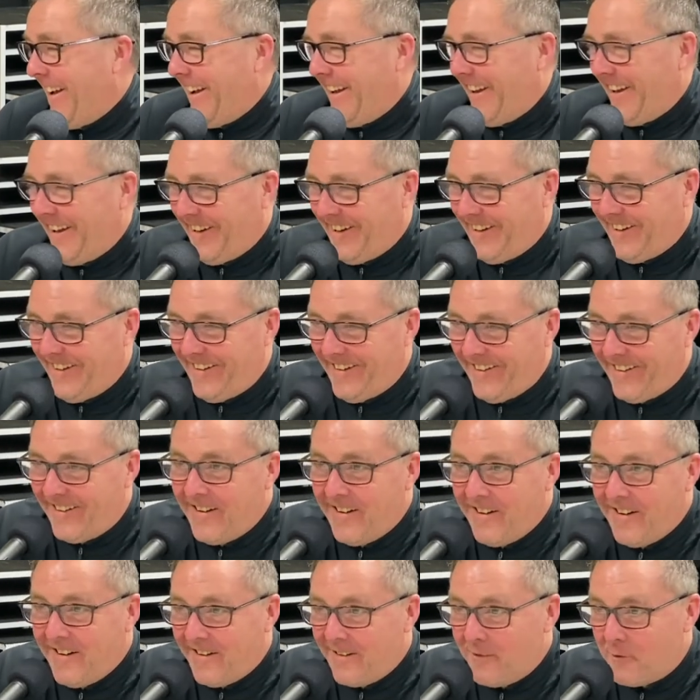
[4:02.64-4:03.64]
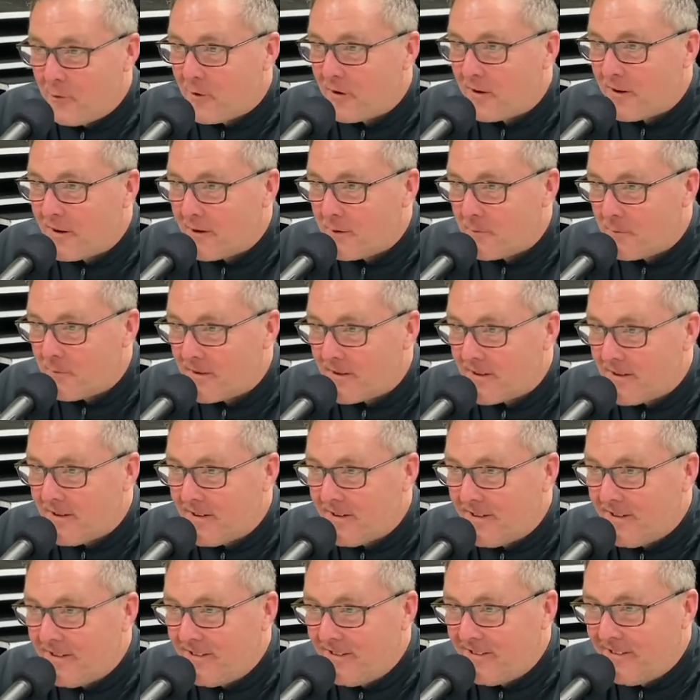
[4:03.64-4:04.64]
That was his name. One-eyed
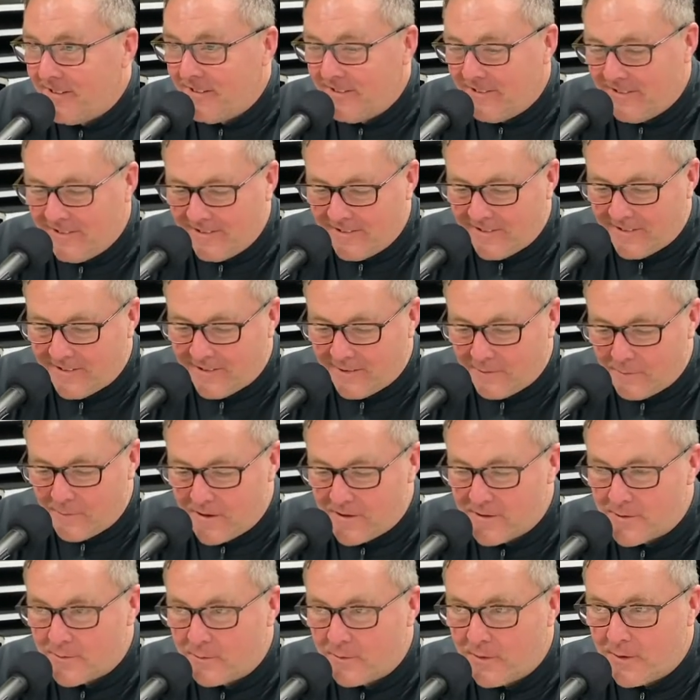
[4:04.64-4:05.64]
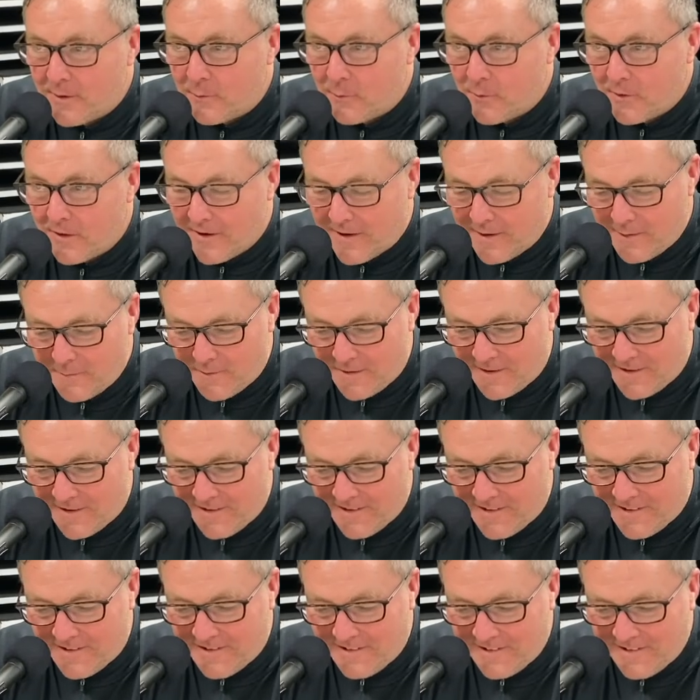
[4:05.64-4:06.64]
McGee. Yeah, imagine playing one-eyed
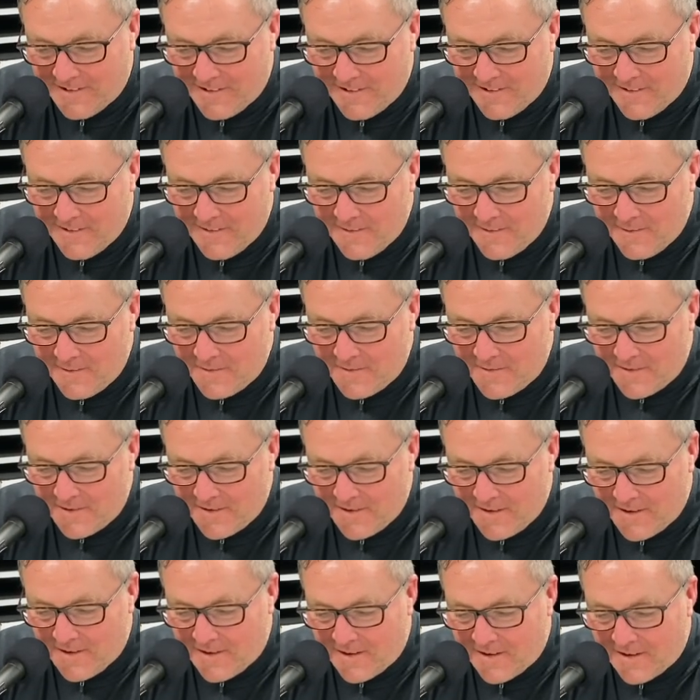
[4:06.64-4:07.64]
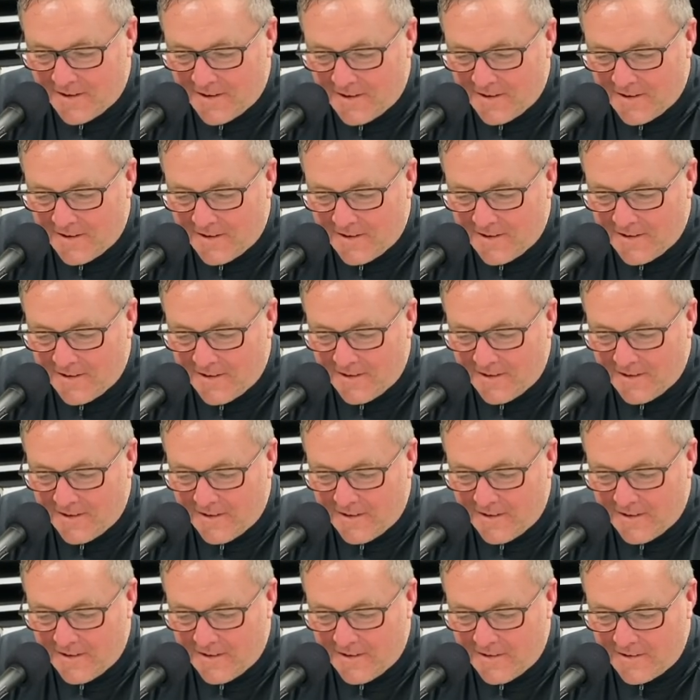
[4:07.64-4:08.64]
McGee.
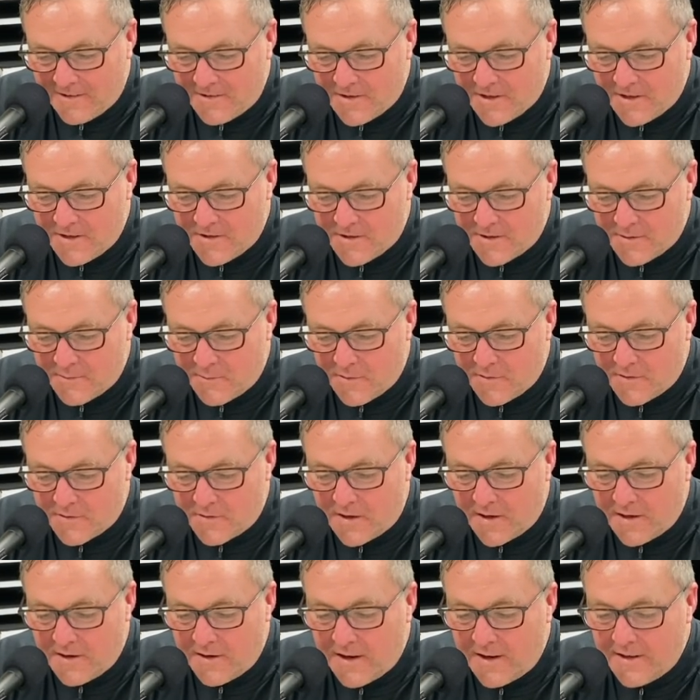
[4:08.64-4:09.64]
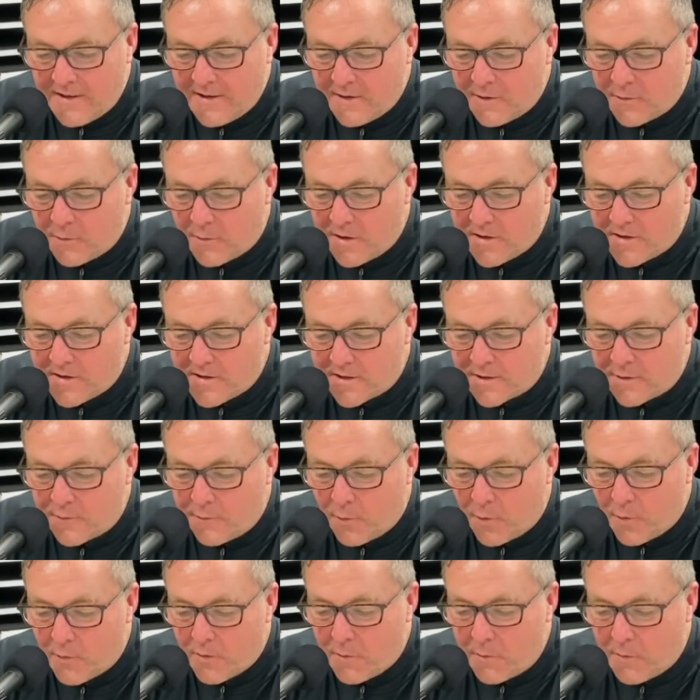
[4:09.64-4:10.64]
Uh, change in appearance. Okay, nineteen twenty-six,
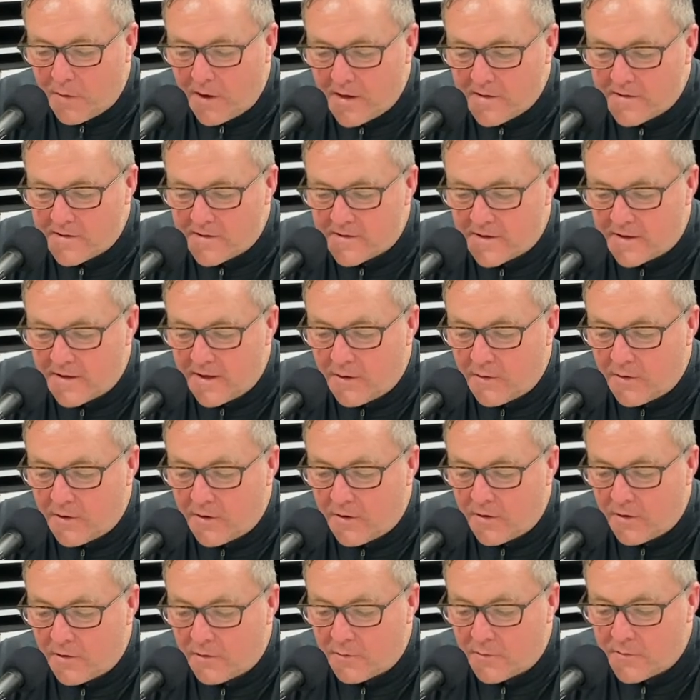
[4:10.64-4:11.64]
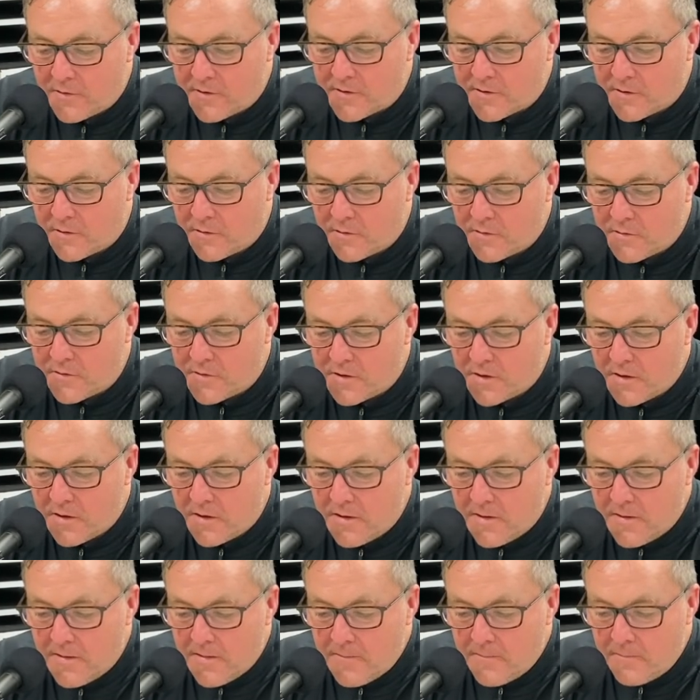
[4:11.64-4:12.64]
forward passes allowed in all three zones.
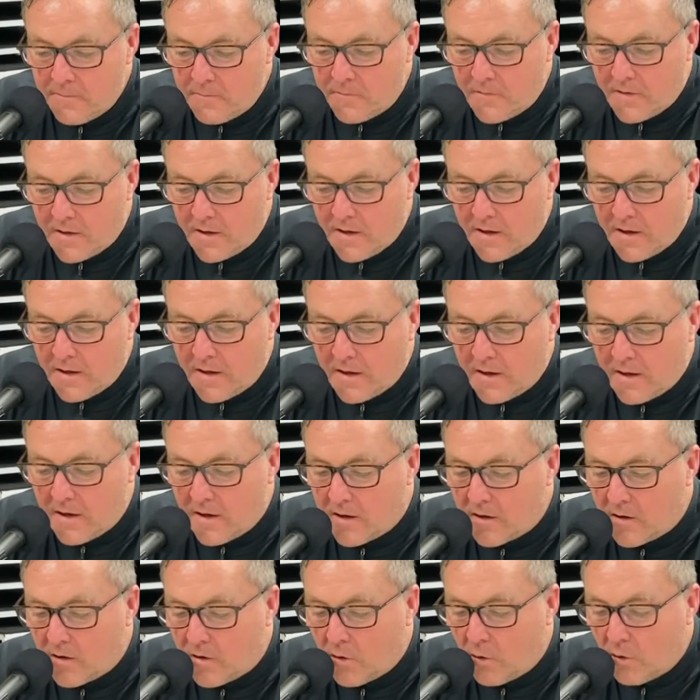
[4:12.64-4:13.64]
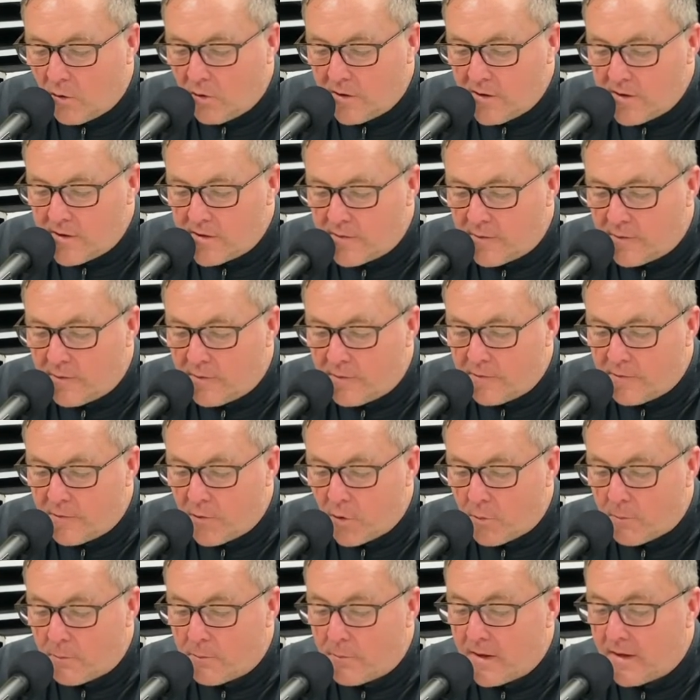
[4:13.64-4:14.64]
Uh, goalies
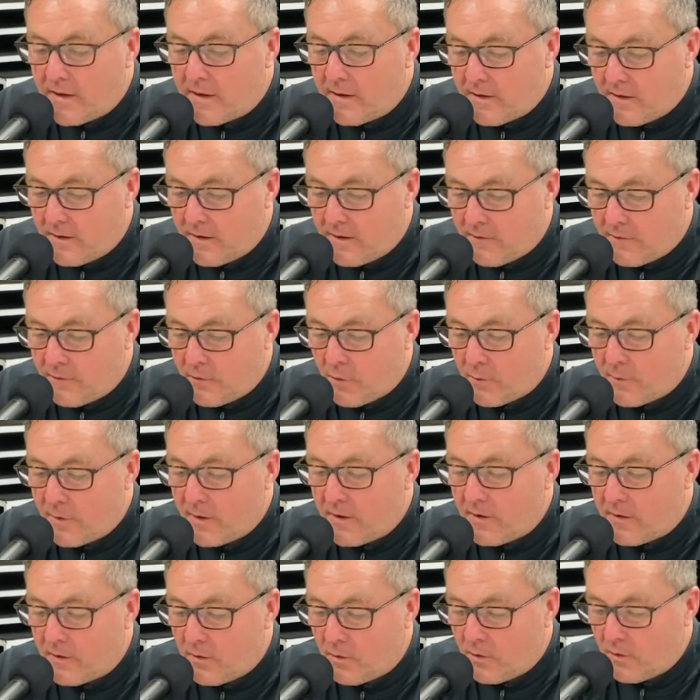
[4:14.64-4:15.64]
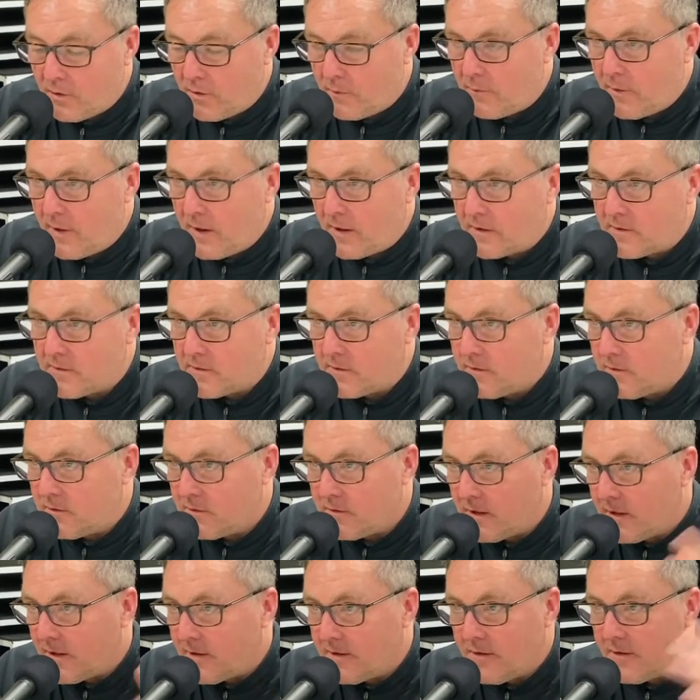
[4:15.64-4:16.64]
forbidden forbidden to hold the puck, so
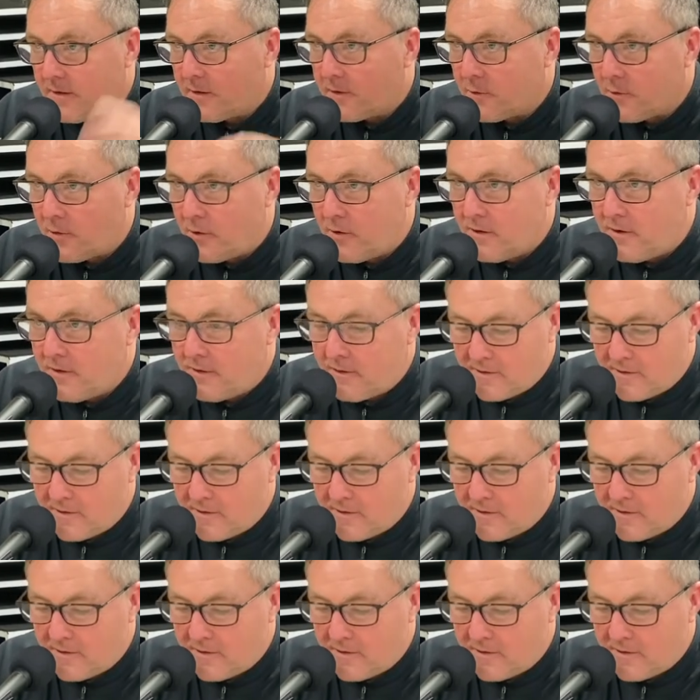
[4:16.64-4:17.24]
they had to throw it.